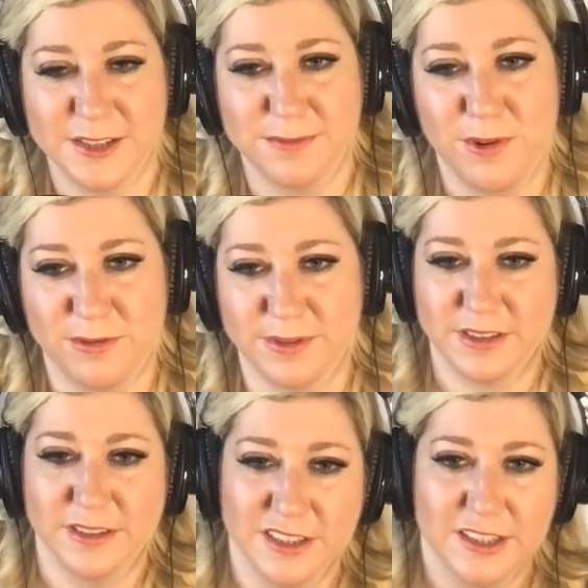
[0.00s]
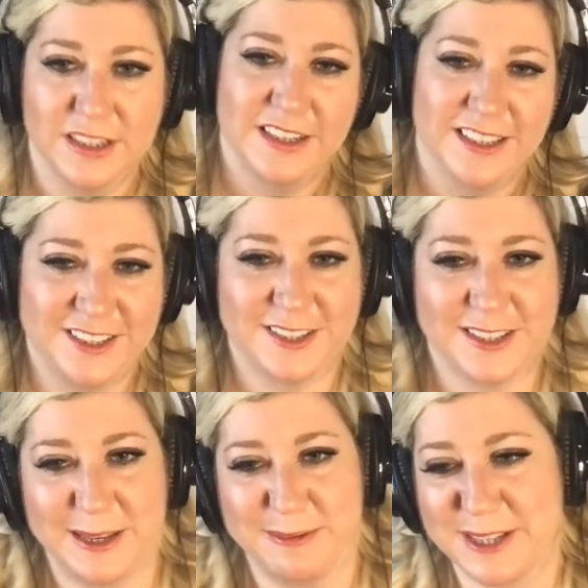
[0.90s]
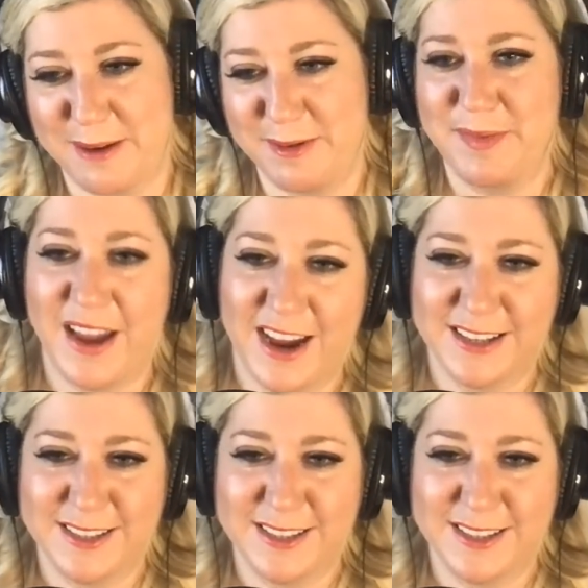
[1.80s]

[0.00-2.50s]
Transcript: just won't. It just keeps coming back.